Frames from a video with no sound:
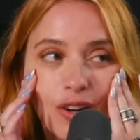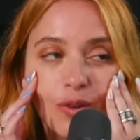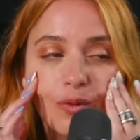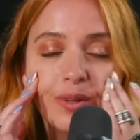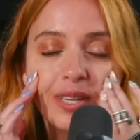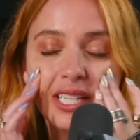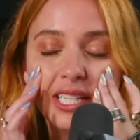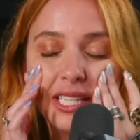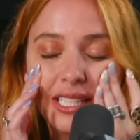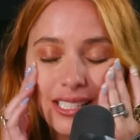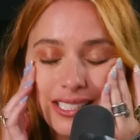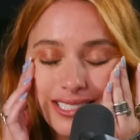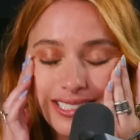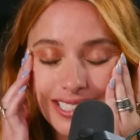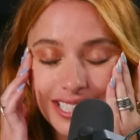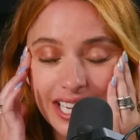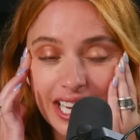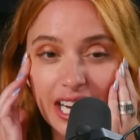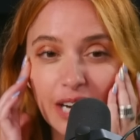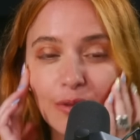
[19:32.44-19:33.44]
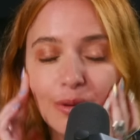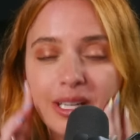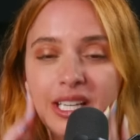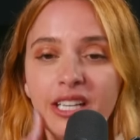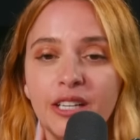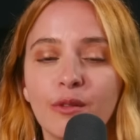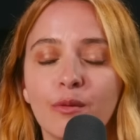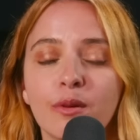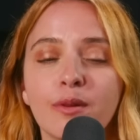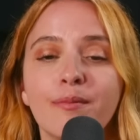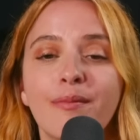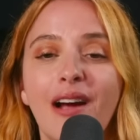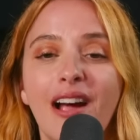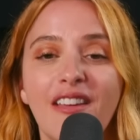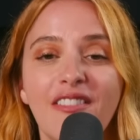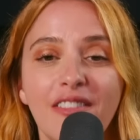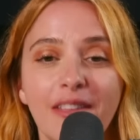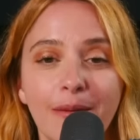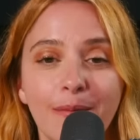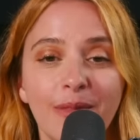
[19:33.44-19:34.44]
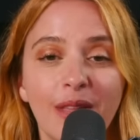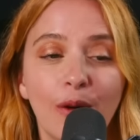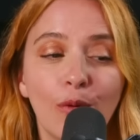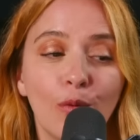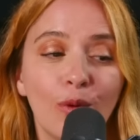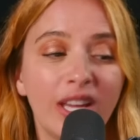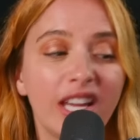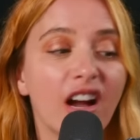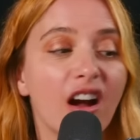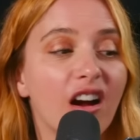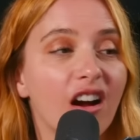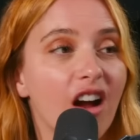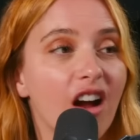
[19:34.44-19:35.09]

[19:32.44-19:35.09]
We need to remind them that we are